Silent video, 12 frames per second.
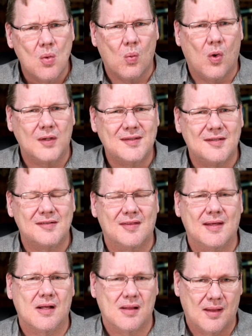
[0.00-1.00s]
What does
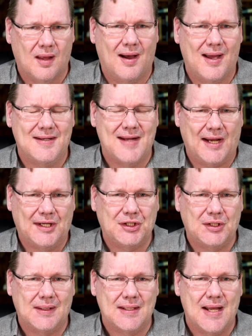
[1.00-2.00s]
the client
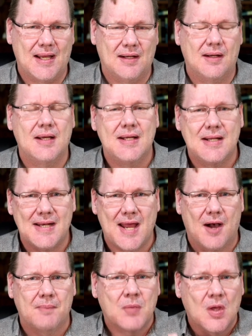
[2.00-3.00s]
actually need?
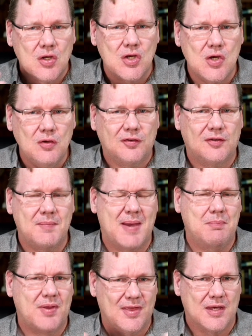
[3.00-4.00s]
Now, use some
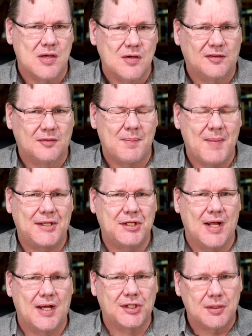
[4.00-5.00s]
empathy, use some
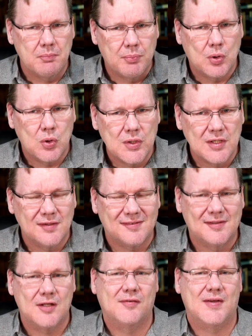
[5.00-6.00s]
imagination, put
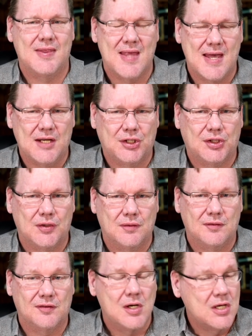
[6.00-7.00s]
yourself in their
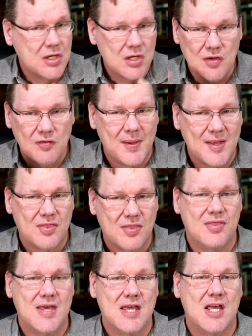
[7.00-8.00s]
shoes. You've been
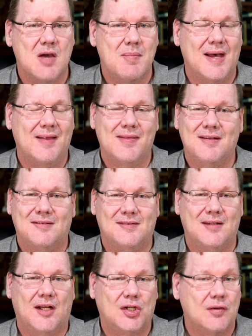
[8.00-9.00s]
thinking about this
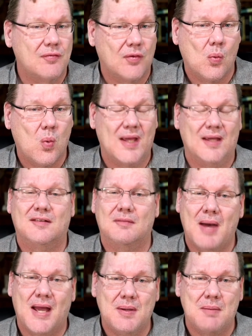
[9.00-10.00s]
session for weeks,
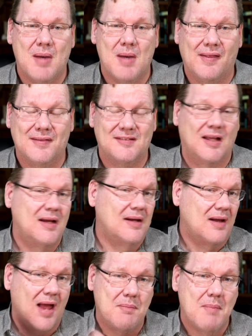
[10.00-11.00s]
maybe months,
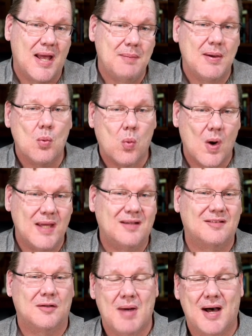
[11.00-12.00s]
and maybe
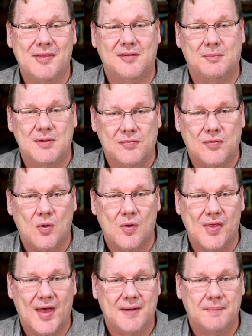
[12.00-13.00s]
weeks or months before
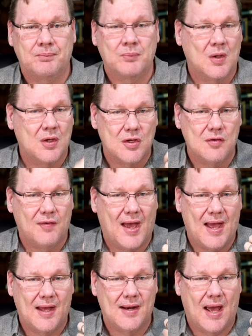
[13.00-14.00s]
that, you've
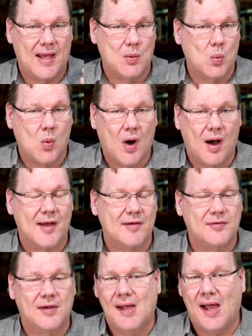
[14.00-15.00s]
had a
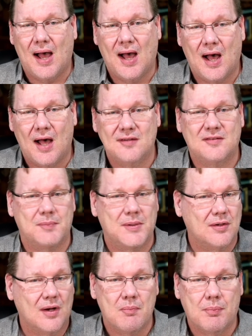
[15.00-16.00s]
wife, a
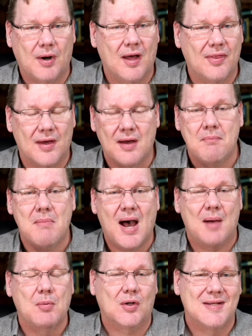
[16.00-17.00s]
husband, a brother, a
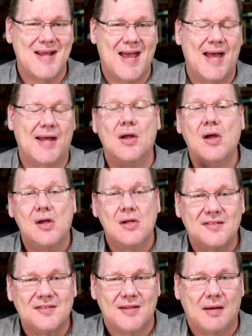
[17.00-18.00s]
mum or a dad,
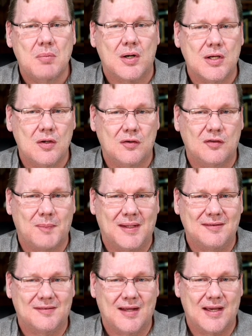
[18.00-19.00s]
somebody who's
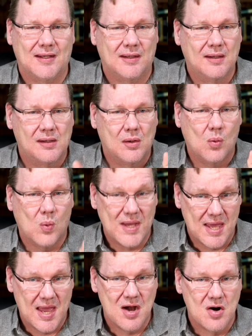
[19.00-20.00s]
been saying, we
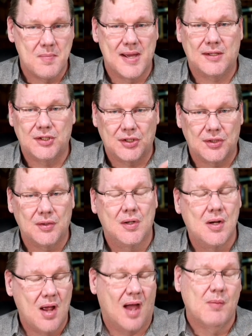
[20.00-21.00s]
care about you
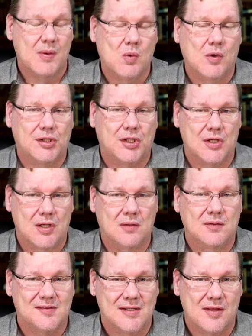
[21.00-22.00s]
and we want you to go
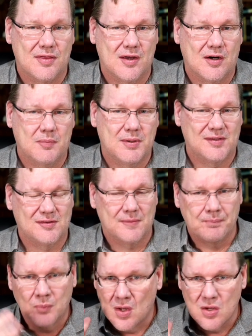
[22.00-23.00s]
and see a therapist.
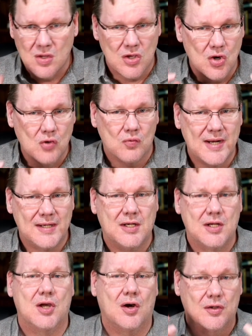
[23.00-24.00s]
You're ready to
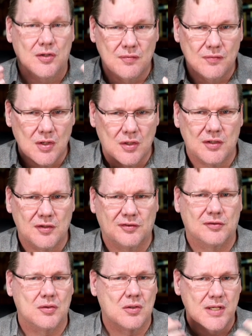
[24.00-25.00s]
go. You've got your
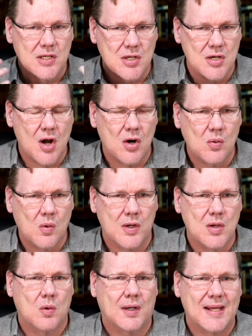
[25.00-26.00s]
story. You know what
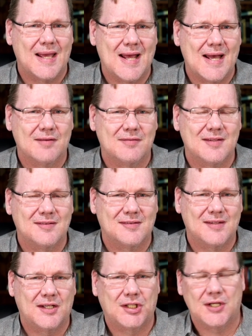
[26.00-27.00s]
you want to get out of this
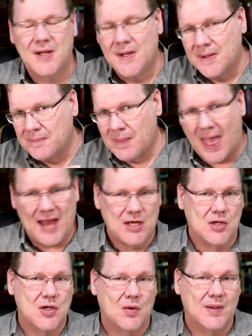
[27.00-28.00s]
session, and
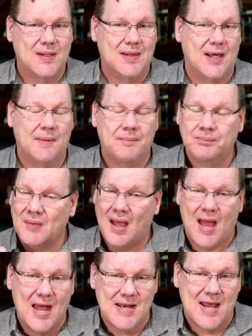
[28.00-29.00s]
you go in there.
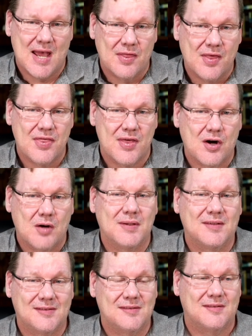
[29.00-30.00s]
And now the
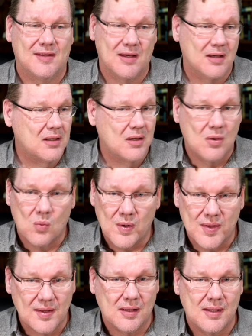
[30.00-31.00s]
therapist sits there
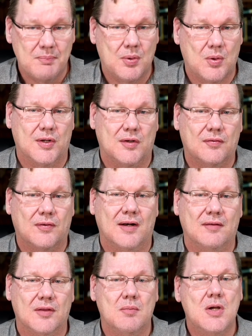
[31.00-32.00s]
with a clipboard in front
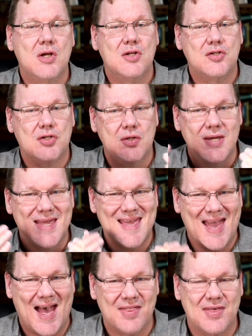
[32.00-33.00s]
of them to
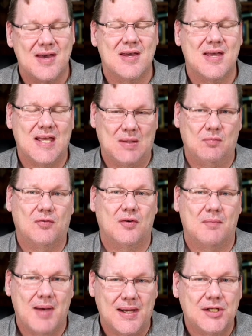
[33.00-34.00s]
gather
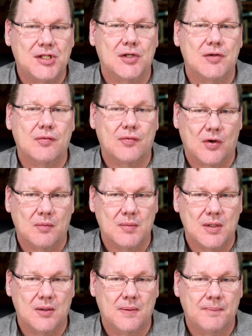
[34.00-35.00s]
information from
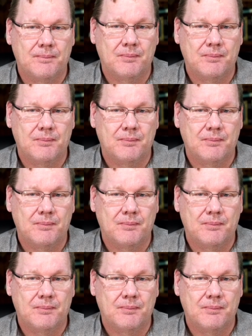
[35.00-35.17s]
you.